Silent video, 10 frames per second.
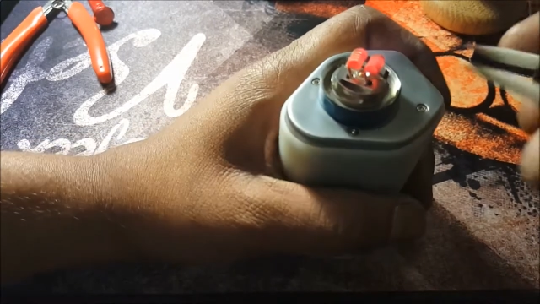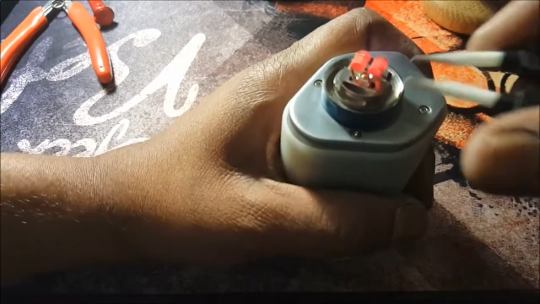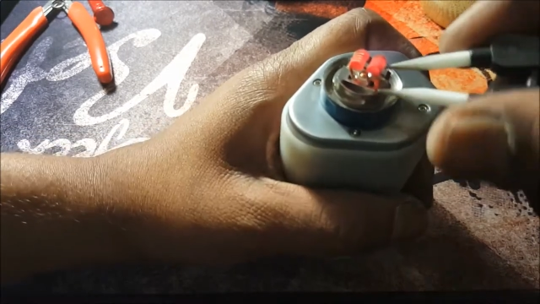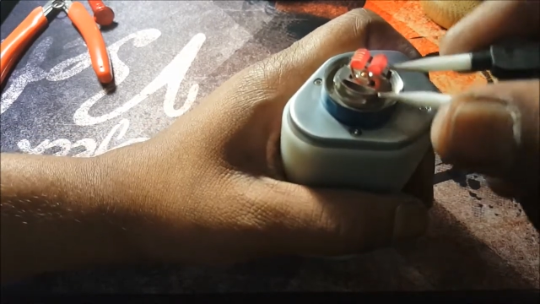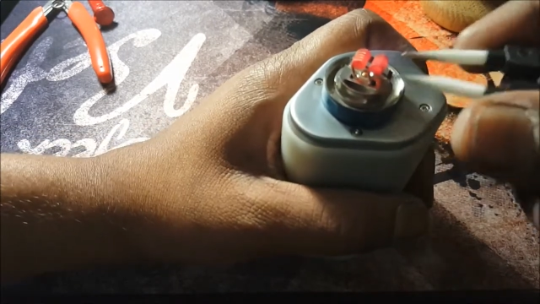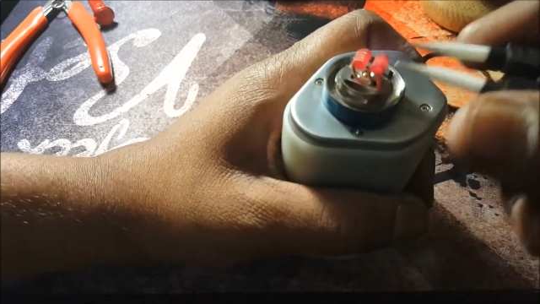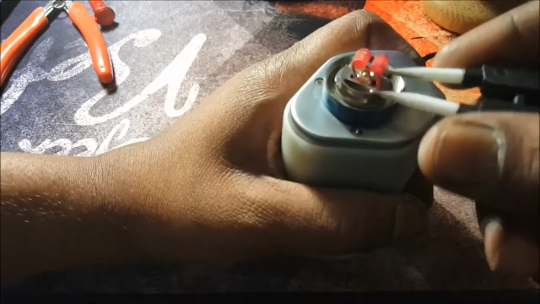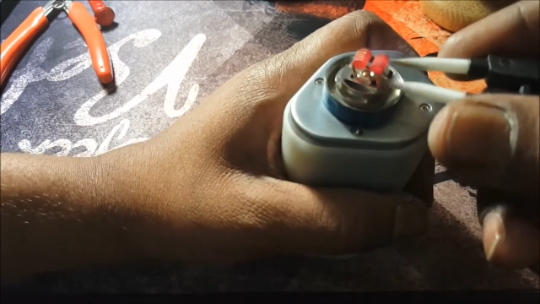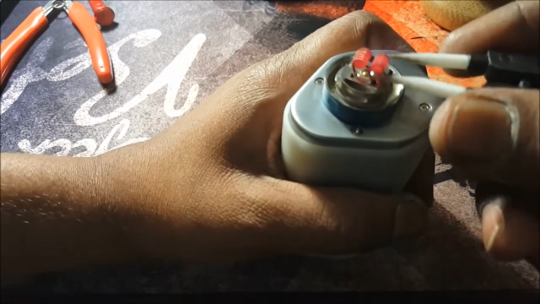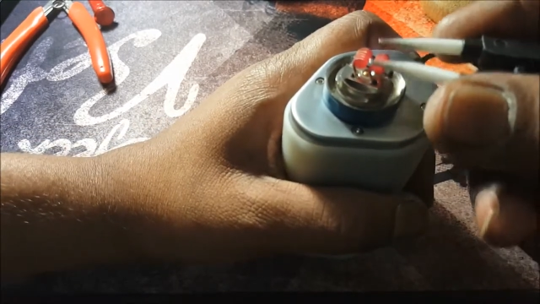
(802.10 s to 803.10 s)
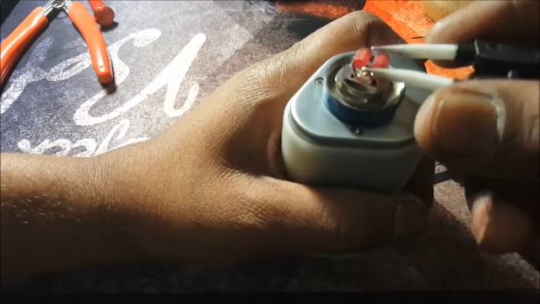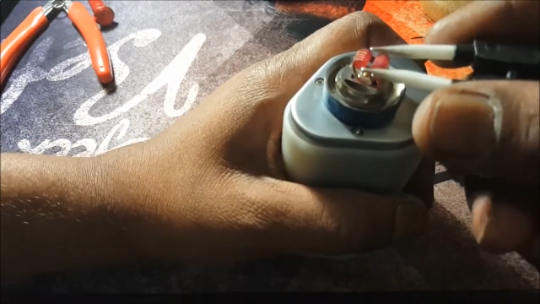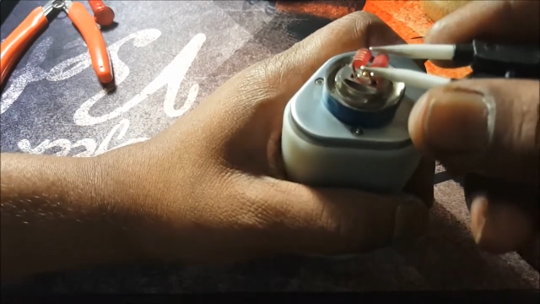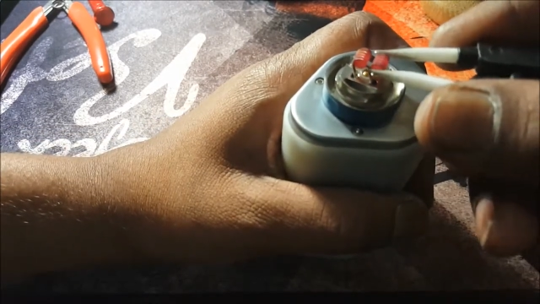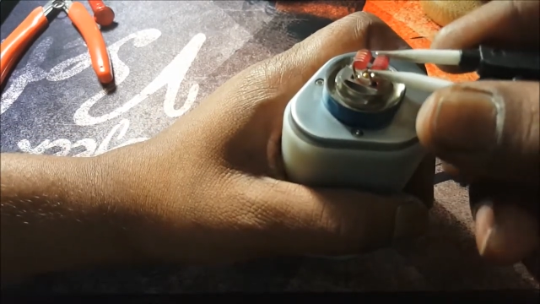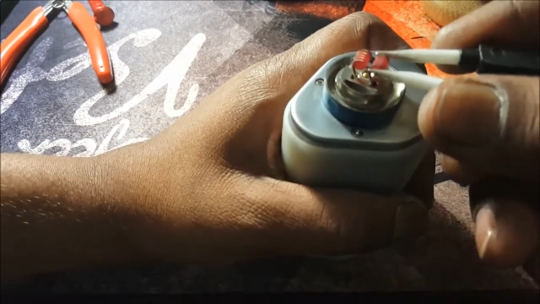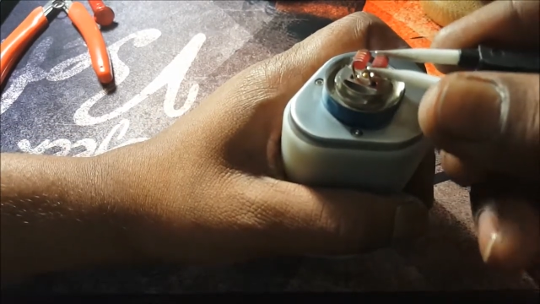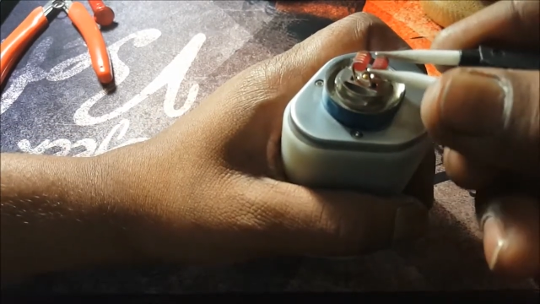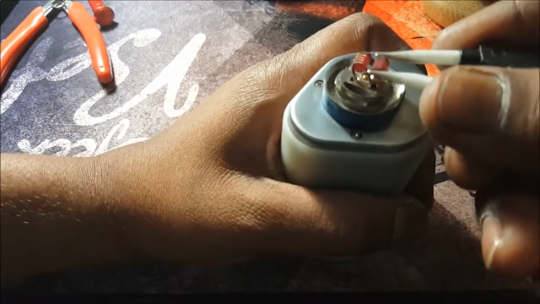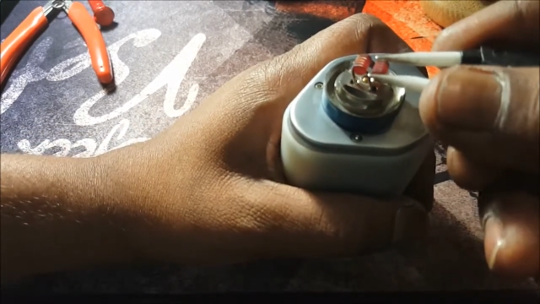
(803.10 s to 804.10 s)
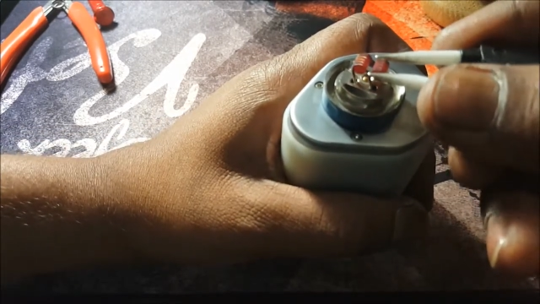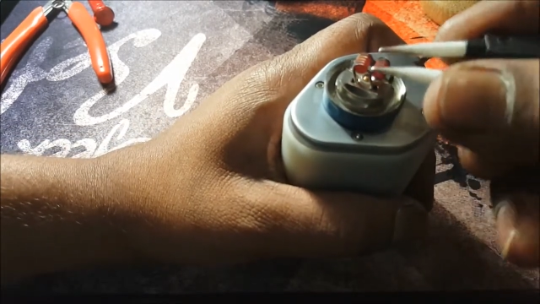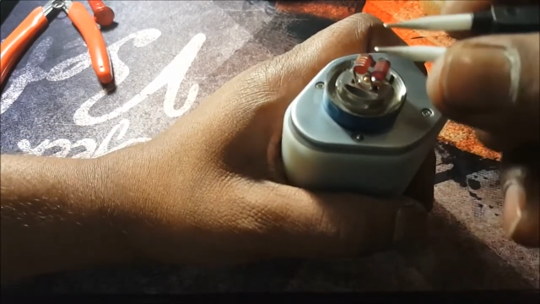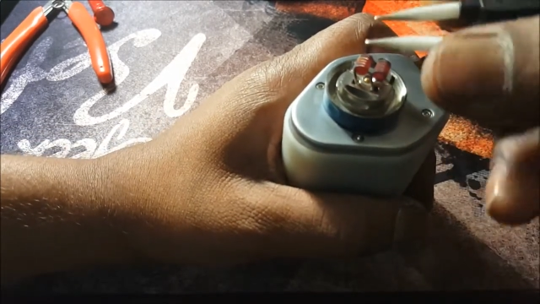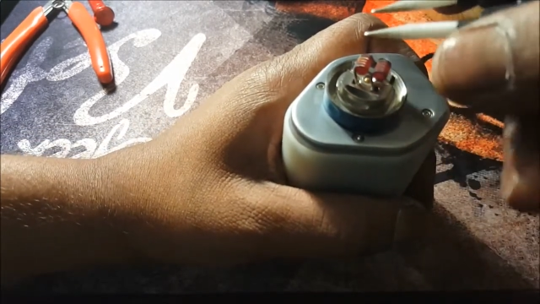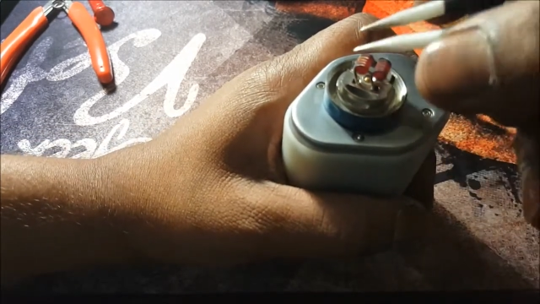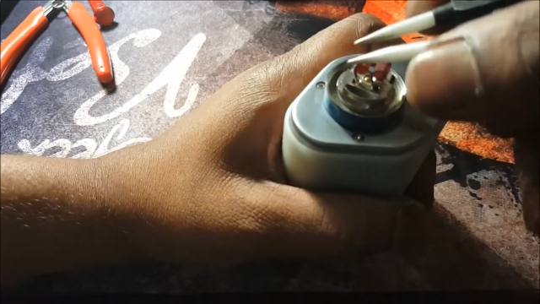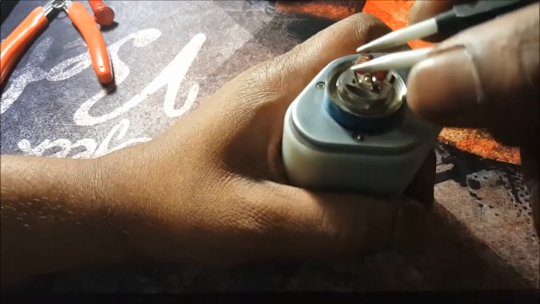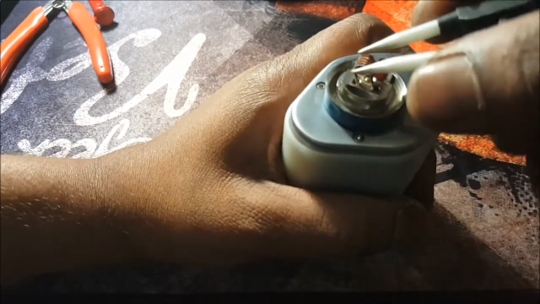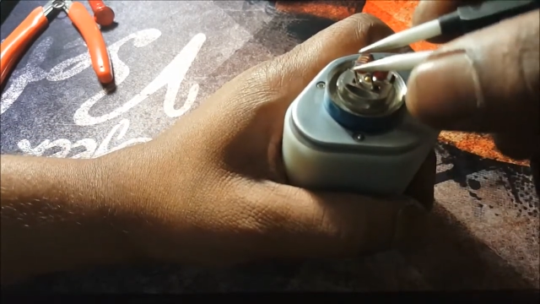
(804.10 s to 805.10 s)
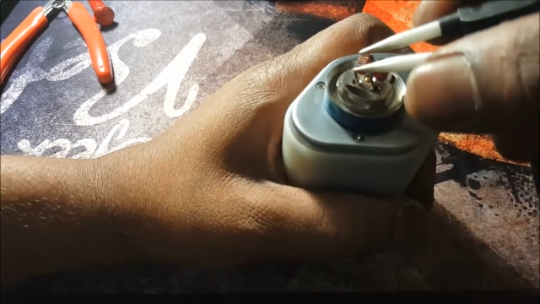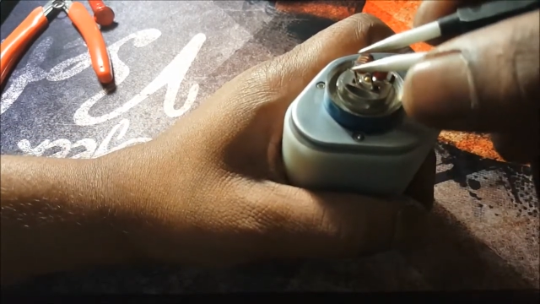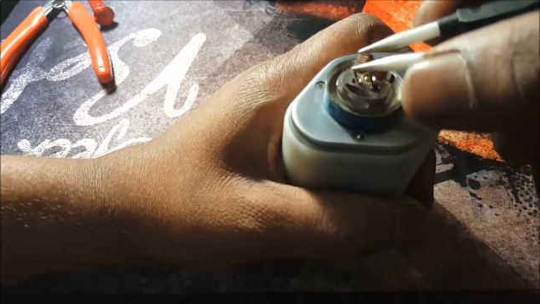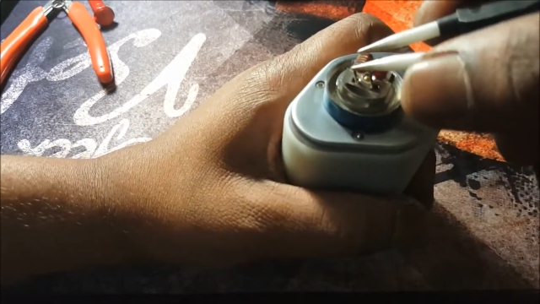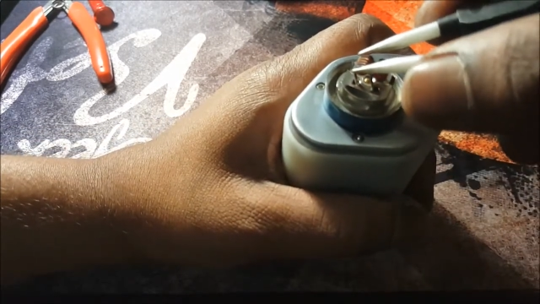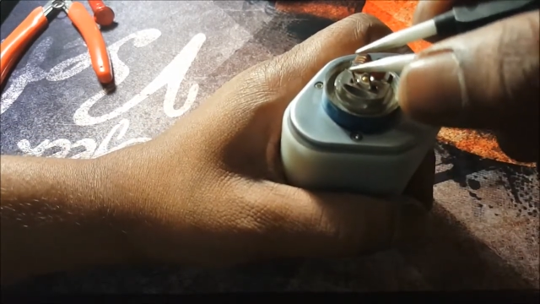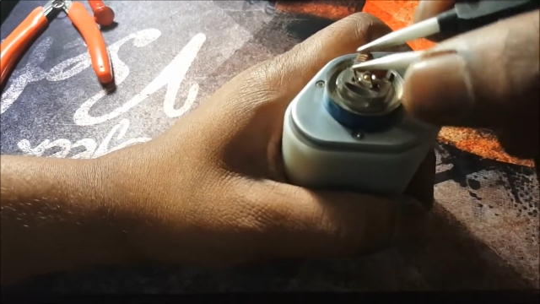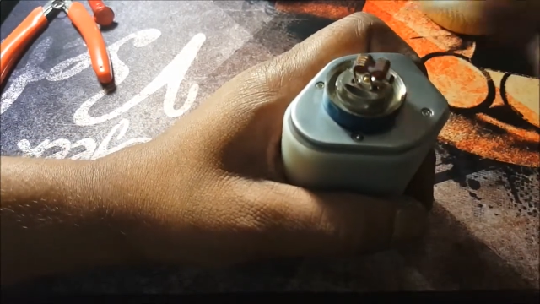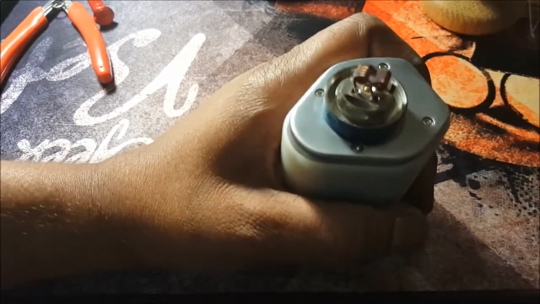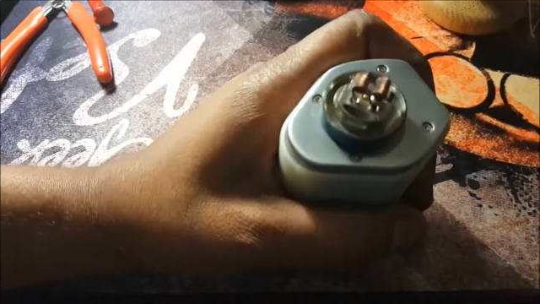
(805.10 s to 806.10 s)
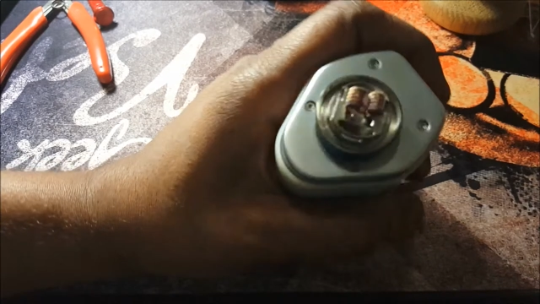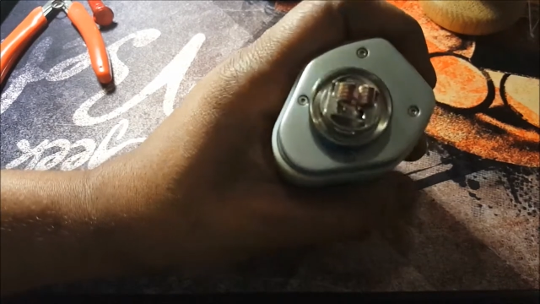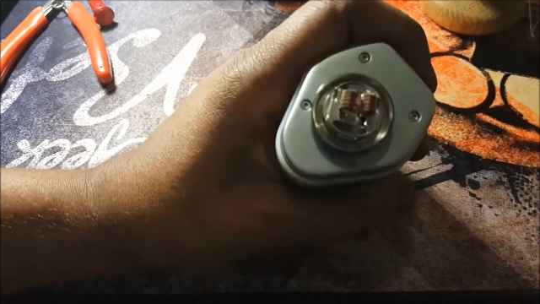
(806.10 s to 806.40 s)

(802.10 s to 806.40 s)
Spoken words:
Nobody's mouth can be seen.